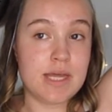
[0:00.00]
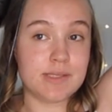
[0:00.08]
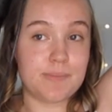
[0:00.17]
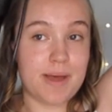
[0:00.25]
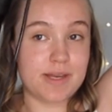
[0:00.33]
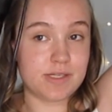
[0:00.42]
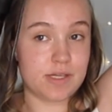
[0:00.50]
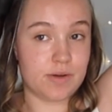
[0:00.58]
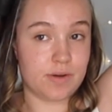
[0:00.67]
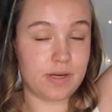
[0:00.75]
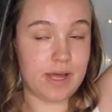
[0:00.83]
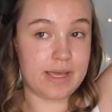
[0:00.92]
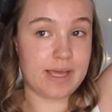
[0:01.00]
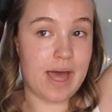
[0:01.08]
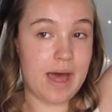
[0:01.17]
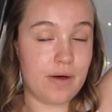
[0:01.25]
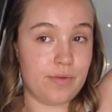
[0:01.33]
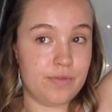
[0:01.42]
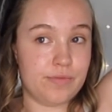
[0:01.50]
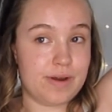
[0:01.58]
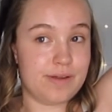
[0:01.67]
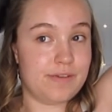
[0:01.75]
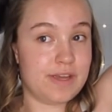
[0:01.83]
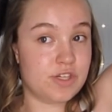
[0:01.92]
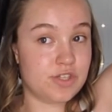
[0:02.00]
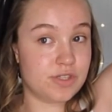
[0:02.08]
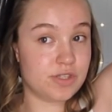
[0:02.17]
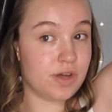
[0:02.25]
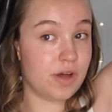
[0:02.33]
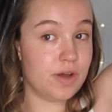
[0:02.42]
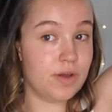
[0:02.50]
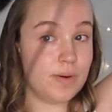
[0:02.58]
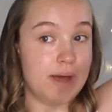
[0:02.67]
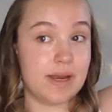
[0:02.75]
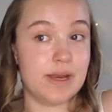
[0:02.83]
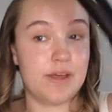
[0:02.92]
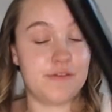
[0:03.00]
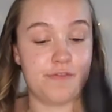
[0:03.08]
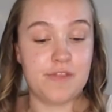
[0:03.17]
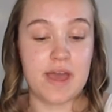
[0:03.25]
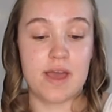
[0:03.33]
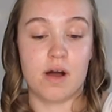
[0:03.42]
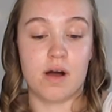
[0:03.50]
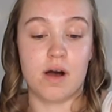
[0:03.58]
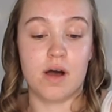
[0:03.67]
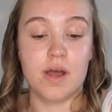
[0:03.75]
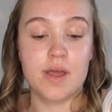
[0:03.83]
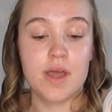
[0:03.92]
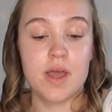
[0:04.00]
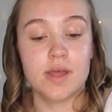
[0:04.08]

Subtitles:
dependent on like how the renovations go and if they are,